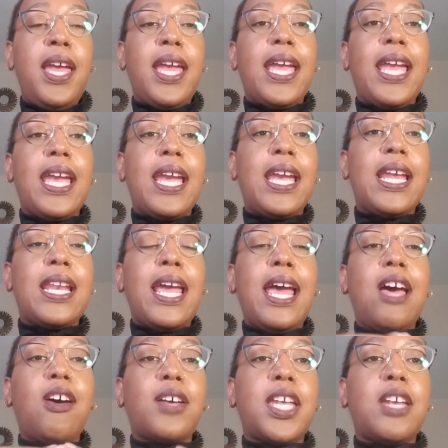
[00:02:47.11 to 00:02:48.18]
And
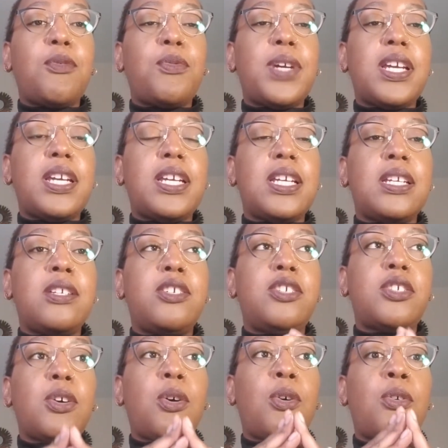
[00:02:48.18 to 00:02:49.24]
how can we
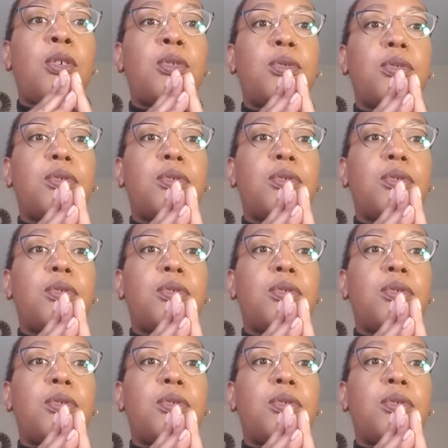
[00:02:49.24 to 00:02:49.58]
show